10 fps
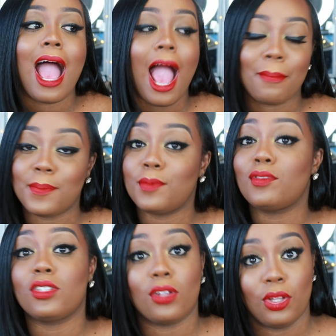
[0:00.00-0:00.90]

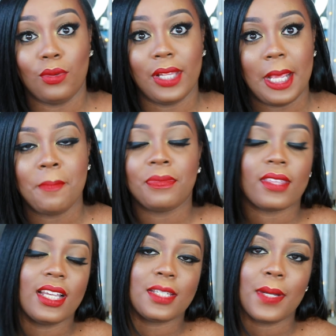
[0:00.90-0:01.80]
Absolutely,
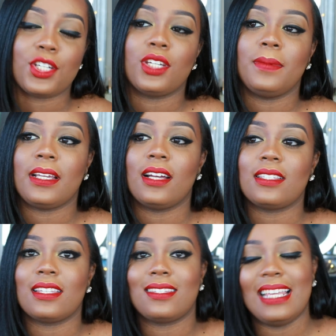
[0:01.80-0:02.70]
especially
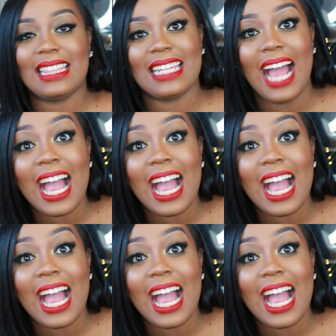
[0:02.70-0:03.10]
because the state that